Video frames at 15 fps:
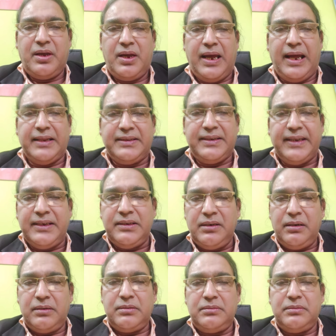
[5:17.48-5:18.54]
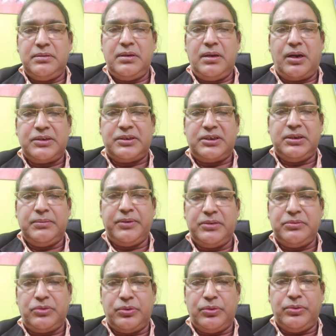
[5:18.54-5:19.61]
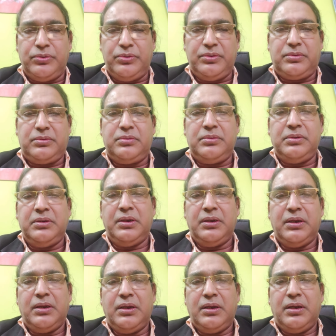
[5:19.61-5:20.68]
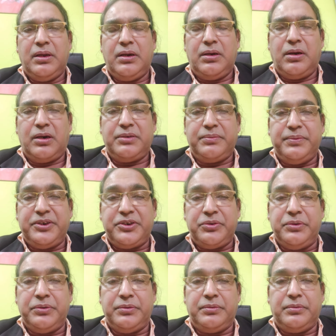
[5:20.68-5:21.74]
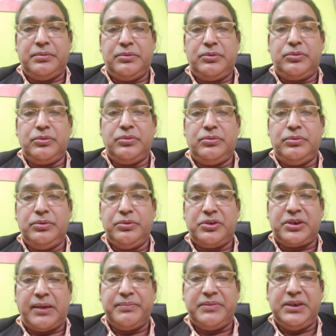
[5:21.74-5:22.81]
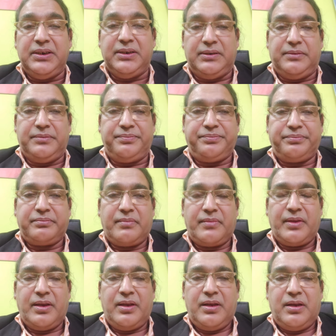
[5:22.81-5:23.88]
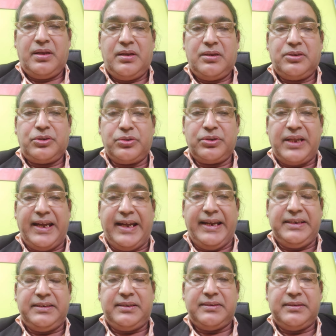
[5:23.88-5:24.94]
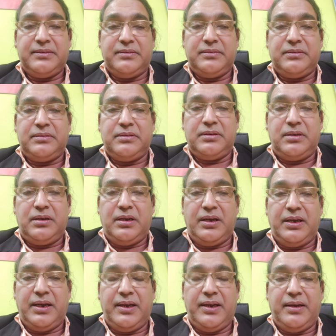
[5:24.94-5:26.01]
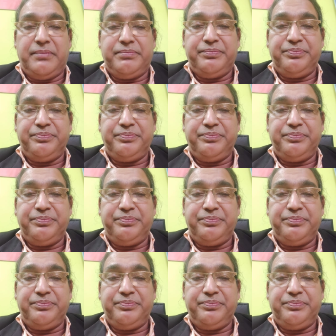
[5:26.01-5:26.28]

and then lord shiva told lord vishnu to do something so that uh,